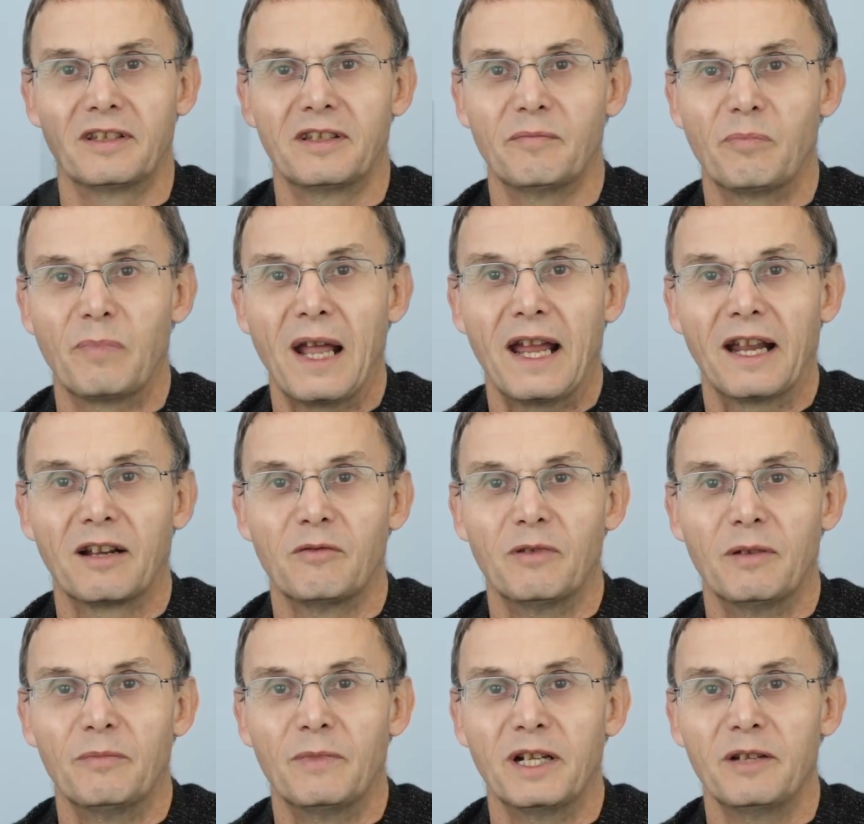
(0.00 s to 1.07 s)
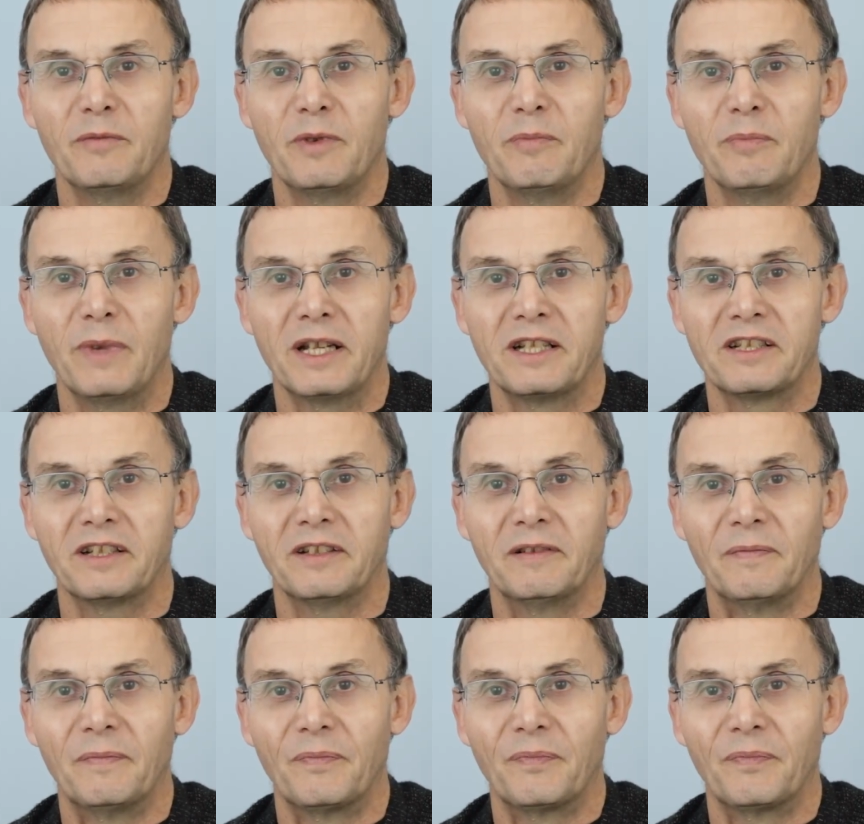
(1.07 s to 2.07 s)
the black one might have been better.